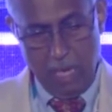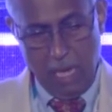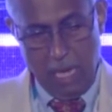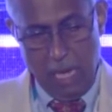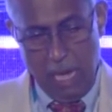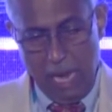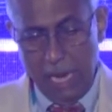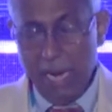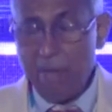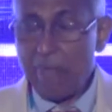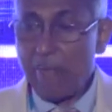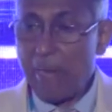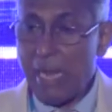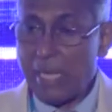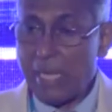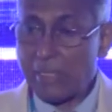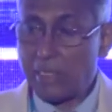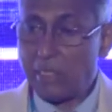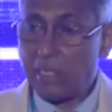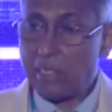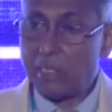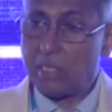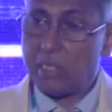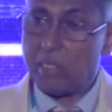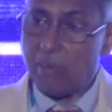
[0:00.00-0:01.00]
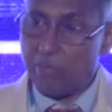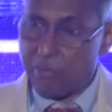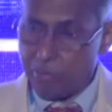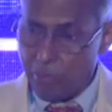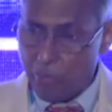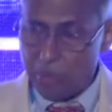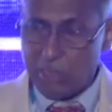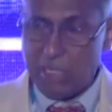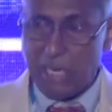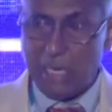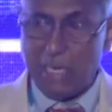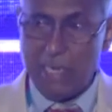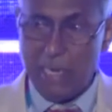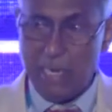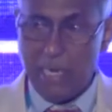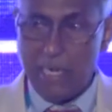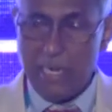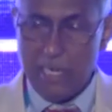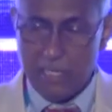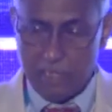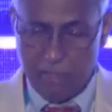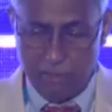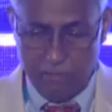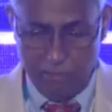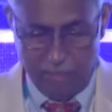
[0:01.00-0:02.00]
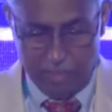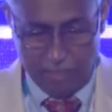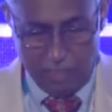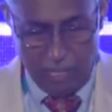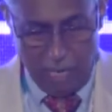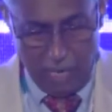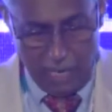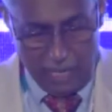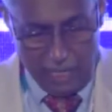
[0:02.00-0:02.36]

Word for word: Anaphylaxis, of course, adrenaline is the first line.